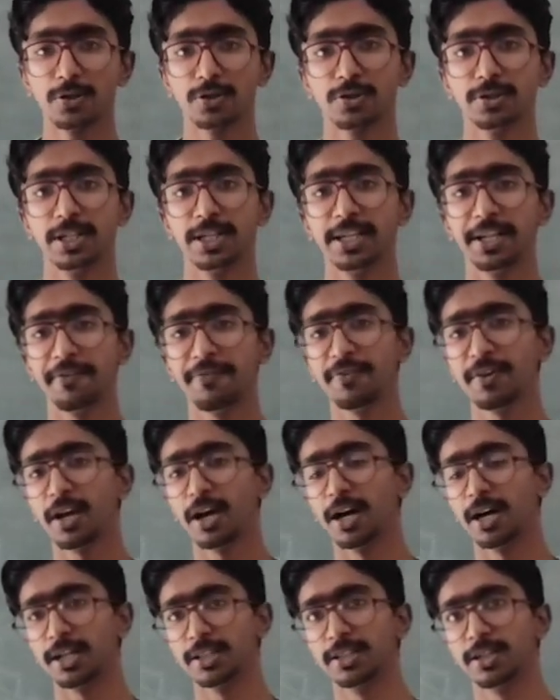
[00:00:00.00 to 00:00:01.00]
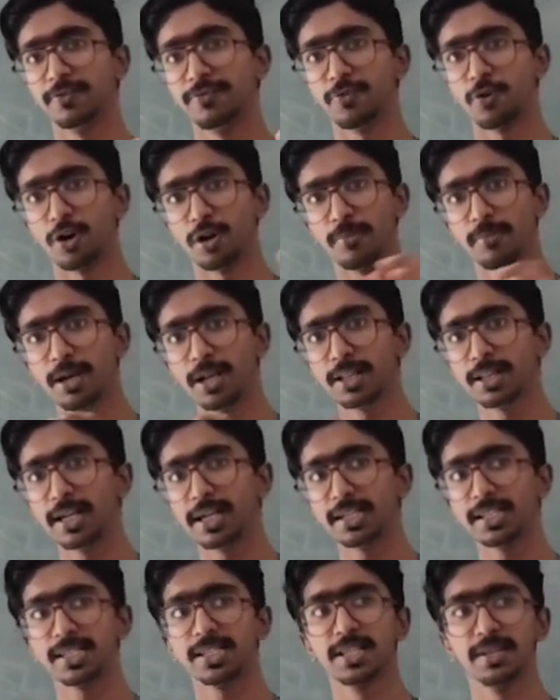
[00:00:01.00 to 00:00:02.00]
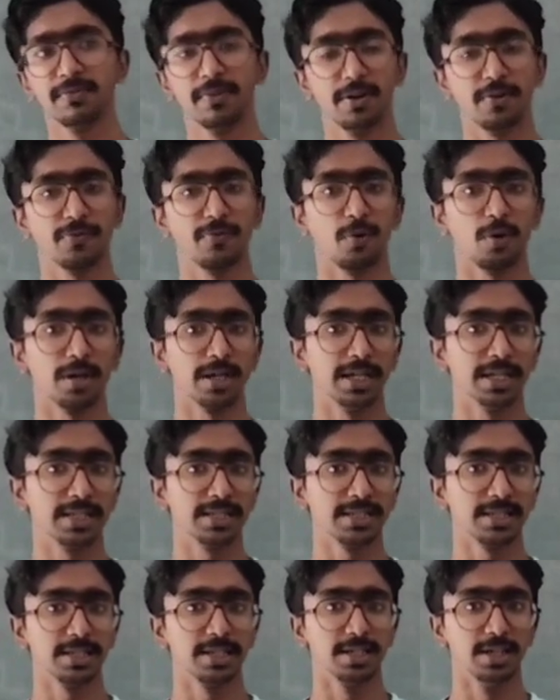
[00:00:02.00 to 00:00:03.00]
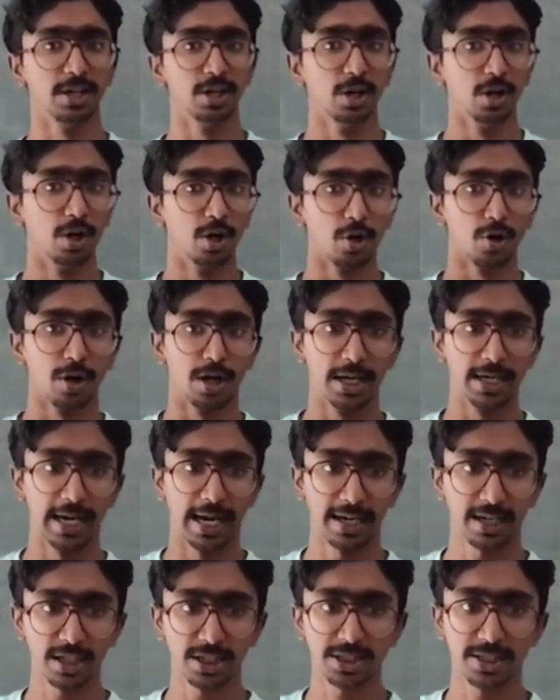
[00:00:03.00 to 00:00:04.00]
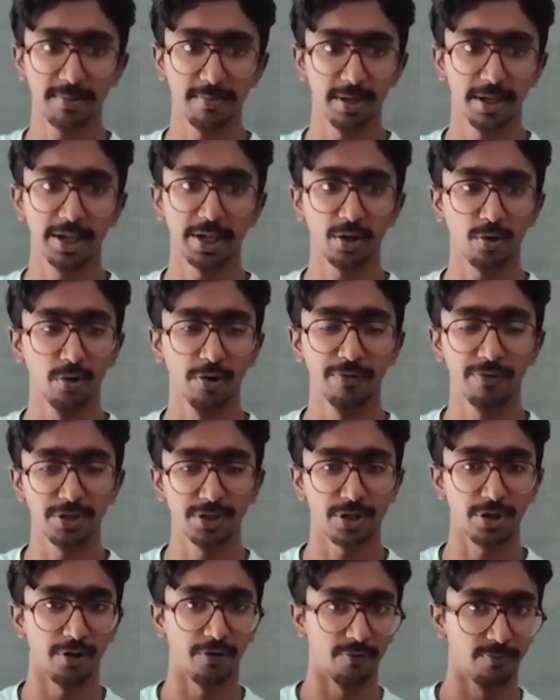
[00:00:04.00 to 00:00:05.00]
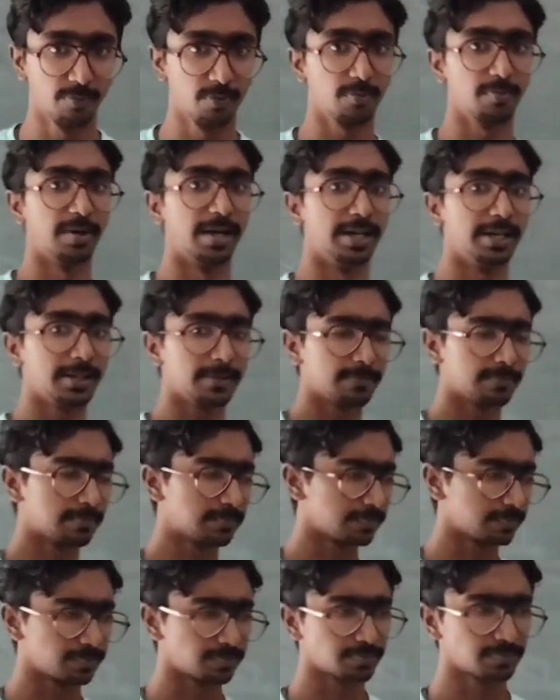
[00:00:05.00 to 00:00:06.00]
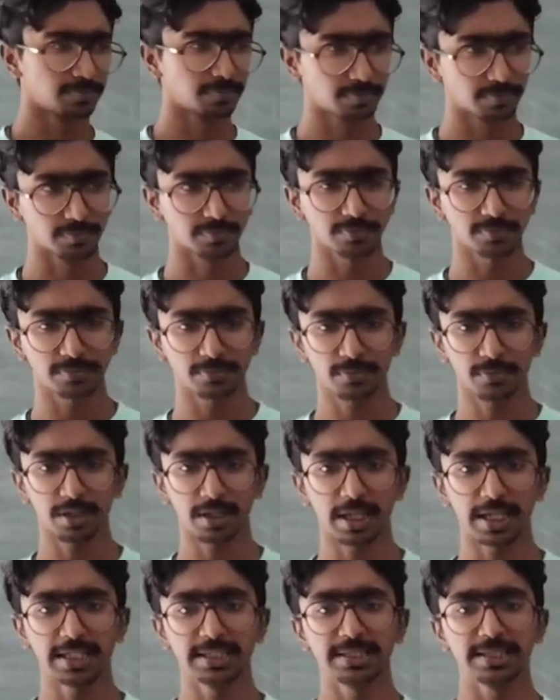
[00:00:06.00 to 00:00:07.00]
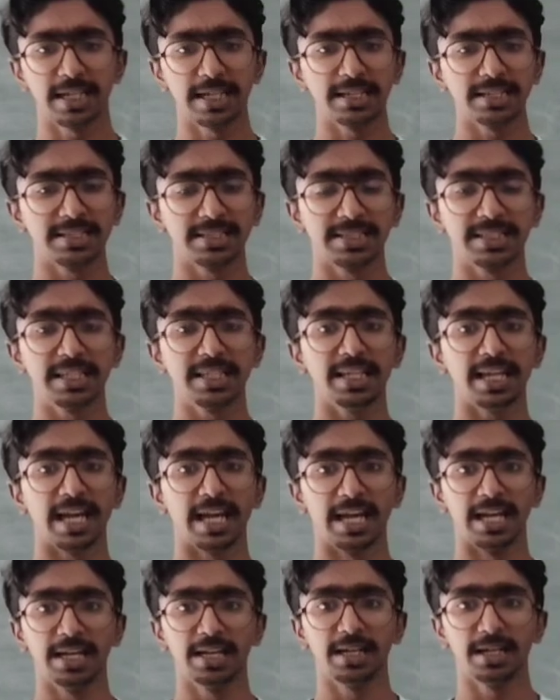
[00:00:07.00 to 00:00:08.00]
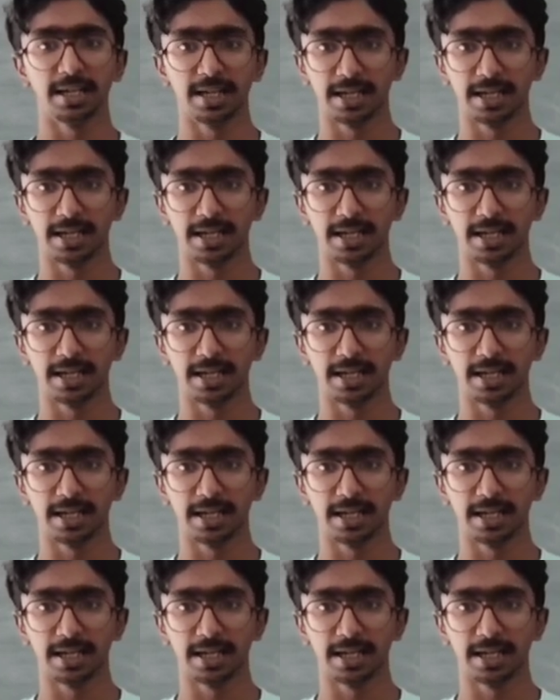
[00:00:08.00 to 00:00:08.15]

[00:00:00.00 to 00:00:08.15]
So the formula that is given for its lateral stability coefficient of moment is that CL,